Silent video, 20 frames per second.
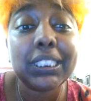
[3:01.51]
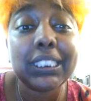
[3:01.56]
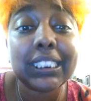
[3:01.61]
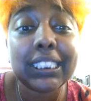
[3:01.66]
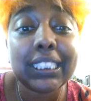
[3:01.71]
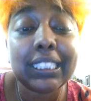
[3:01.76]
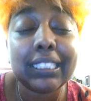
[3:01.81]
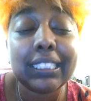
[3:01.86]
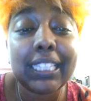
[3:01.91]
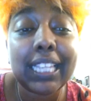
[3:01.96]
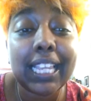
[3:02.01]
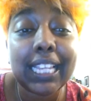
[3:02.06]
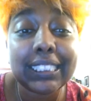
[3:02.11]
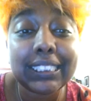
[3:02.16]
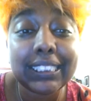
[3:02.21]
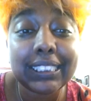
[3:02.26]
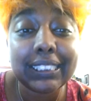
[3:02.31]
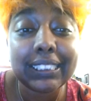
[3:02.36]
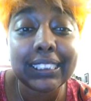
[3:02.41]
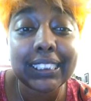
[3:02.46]
see the
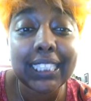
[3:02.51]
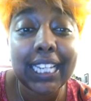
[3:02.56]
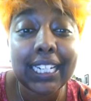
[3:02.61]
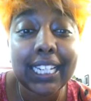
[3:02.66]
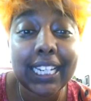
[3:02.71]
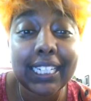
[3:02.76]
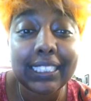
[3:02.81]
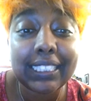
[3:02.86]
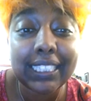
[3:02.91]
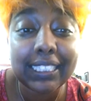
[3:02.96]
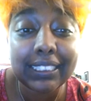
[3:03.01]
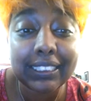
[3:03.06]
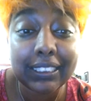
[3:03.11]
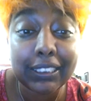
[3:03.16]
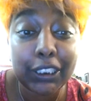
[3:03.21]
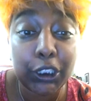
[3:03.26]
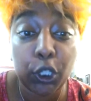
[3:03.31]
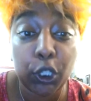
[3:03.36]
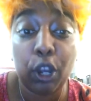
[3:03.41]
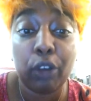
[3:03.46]
essence and
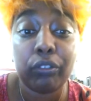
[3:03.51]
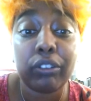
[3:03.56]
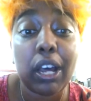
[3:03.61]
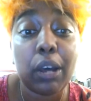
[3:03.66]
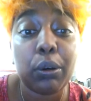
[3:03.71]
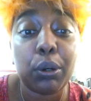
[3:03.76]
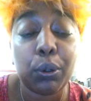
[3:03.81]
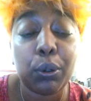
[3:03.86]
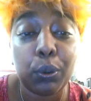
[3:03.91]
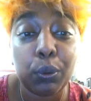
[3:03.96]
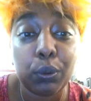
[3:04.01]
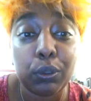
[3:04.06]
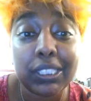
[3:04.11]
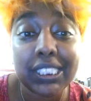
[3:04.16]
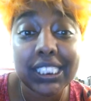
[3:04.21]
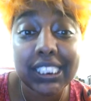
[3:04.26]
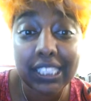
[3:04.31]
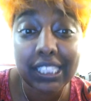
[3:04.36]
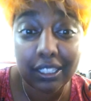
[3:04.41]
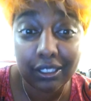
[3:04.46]
identity of our own
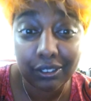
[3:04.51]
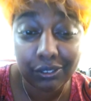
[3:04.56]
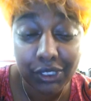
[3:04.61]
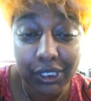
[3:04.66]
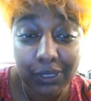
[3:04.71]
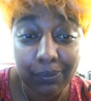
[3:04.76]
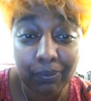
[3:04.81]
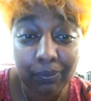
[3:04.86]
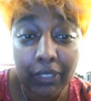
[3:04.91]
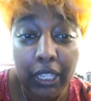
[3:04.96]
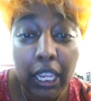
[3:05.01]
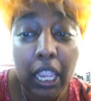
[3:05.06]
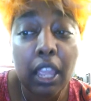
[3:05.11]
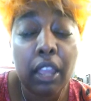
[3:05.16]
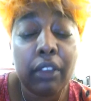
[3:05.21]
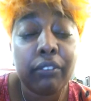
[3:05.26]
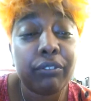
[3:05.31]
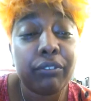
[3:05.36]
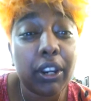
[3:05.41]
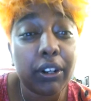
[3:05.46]
selves.
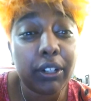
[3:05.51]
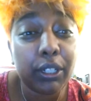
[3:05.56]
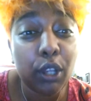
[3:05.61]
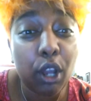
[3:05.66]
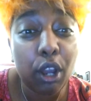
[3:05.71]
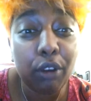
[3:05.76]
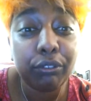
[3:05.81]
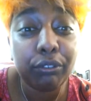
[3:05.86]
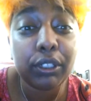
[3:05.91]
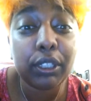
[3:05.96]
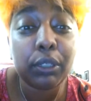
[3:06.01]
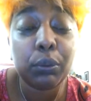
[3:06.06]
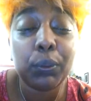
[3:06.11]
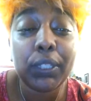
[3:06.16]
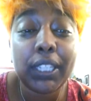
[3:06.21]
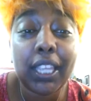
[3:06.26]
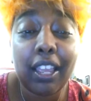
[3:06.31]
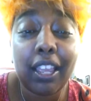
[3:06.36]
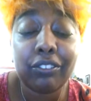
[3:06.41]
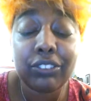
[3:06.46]
Very often
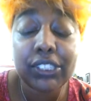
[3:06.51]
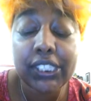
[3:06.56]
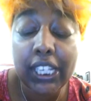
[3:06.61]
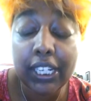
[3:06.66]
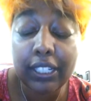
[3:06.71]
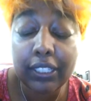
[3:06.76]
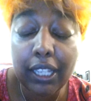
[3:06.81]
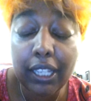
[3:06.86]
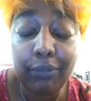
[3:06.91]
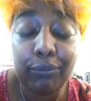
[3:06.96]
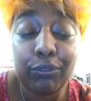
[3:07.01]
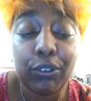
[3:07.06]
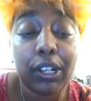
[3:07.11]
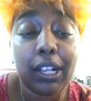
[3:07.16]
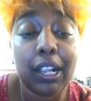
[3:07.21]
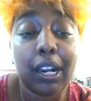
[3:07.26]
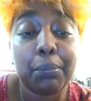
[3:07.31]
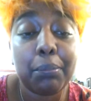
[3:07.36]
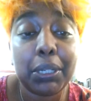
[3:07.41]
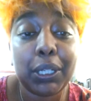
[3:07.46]
we have signed up for
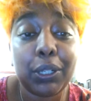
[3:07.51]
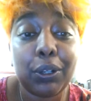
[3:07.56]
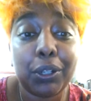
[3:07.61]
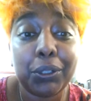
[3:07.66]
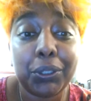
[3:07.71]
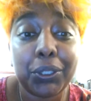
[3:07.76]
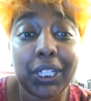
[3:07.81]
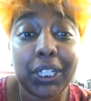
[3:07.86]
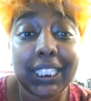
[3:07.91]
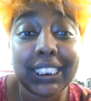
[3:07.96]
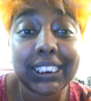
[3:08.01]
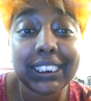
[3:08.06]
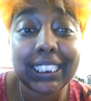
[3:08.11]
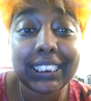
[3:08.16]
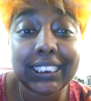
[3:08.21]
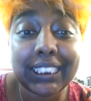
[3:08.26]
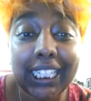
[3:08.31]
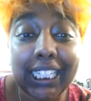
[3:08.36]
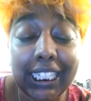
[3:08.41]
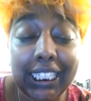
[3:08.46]
karmic contracts
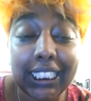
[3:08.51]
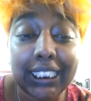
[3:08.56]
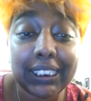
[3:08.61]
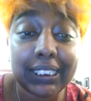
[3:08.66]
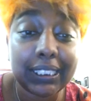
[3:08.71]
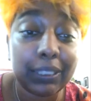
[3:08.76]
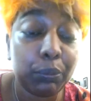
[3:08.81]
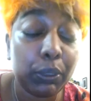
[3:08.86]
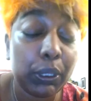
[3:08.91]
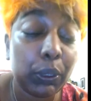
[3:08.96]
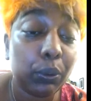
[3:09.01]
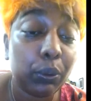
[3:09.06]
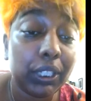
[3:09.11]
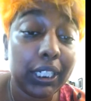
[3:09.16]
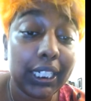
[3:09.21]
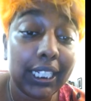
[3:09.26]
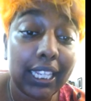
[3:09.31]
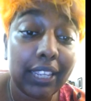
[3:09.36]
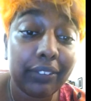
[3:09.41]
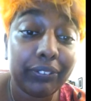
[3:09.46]
that tell us that we
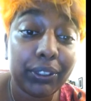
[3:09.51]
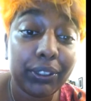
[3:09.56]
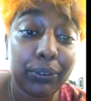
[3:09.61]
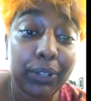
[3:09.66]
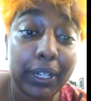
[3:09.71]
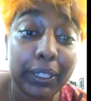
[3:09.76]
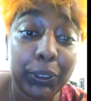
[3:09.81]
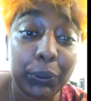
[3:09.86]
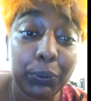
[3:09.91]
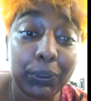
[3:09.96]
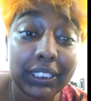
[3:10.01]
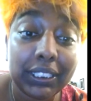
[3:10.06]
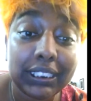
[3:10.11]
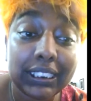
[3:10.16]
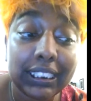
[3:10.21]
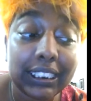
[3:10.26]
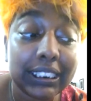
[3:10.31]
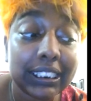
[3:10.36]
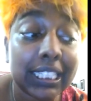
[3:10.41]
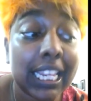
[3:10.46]
only have the right to
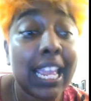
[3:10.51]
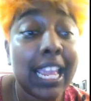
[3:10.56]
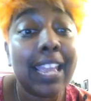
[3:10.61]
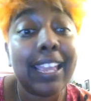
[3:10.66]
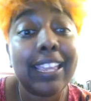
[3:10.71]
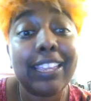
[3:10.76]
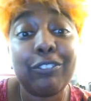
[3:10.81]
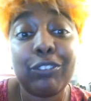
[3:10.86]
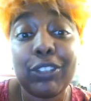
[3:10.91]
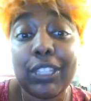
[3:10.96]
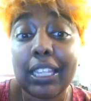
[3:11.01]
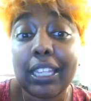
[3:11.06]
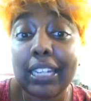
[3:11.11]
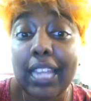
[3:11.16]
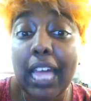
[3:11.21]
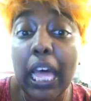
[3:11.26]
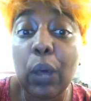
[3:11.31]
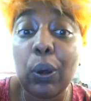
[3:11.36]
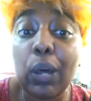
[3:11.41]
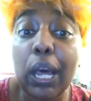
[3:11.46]
exist if we
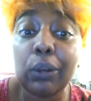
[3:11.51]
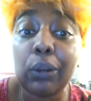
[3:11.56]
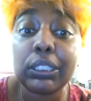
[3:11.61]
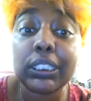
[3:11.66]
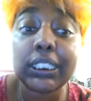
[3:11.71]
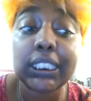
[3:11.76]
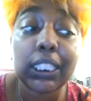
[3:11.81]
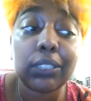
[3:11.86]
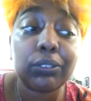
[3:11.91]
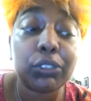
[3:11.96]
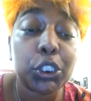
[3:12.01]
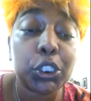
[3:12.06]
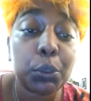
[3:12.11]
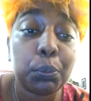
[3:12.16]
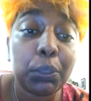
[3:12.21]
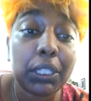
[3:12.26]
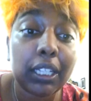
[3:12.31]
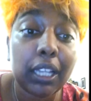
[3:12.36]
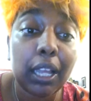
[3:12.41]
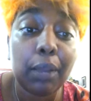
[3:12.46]
allow ourselves to
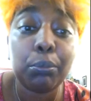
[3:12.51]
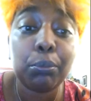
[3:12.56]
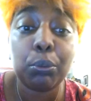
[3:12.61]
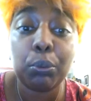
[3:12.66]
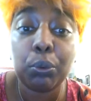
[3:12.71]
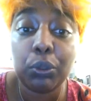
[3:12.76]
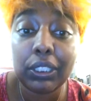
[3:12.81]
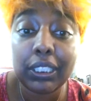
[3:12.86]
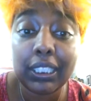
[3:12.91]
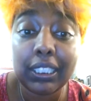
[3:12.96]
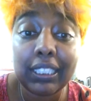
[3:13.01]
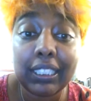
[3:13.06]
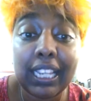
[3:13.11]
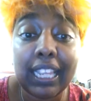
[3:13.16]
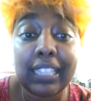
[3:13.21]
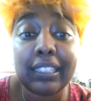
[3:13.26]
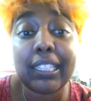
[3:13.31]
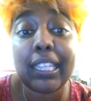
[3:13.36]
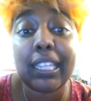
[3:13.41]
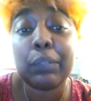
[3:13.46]
become wounded
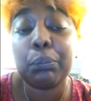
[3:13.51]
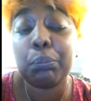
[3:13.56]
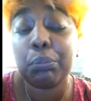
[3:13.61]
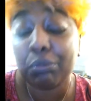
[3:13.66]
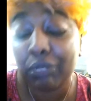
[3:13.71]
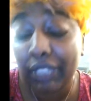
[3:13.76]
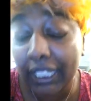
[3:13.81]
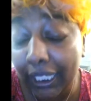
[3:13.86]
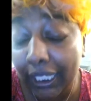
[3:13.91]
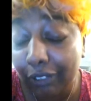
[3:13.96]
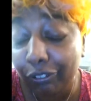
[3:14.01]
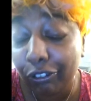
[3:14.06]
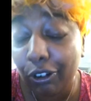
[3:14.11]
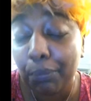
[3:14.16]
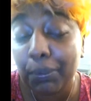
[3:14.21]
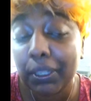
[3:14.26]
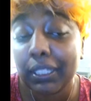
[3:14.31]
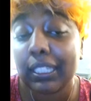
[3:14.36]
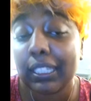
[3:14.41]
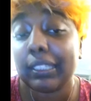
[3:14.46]
and then heal
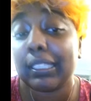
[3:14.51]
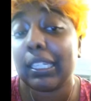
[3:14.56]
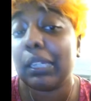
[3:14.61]
from it and